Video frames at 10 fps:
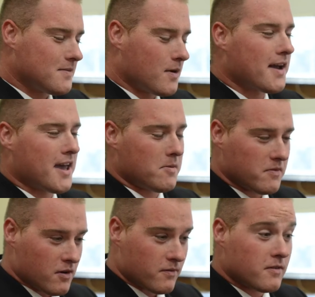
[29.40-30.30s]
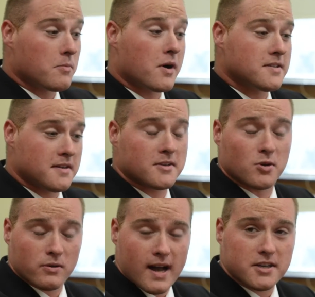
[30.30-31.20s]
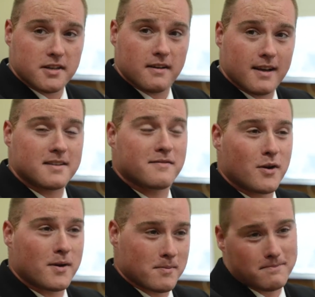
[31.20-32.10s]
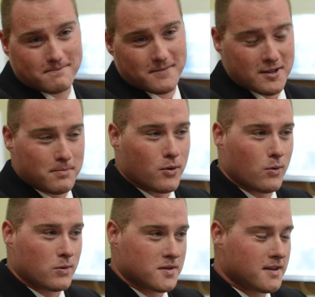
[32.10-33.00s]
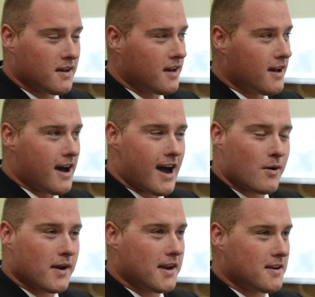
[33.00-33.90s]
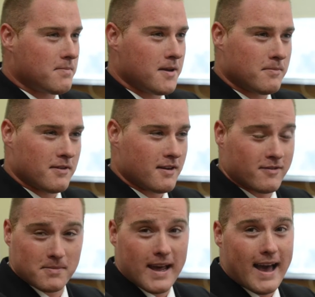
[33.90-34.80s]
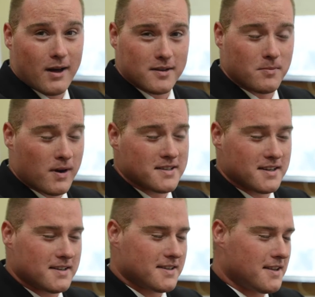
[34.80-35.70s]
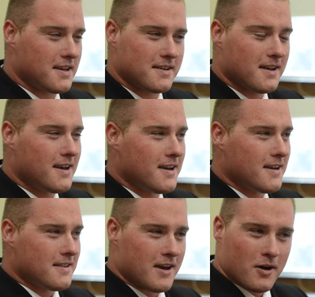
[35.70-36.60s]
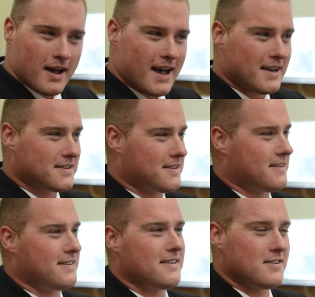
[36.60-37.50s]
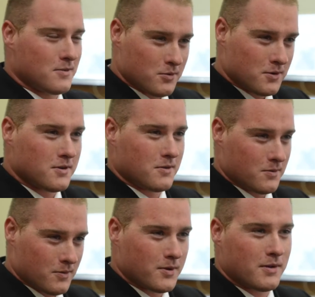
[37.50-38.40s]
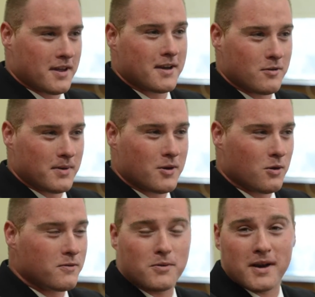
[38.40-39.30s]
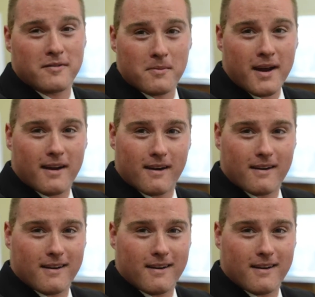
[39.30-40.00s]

When I came to vote for the presidential election at the voting at the polls, I ran into people there from town, some residents, and they they all asked, "Would you think it would be cool if you ran for mayor?"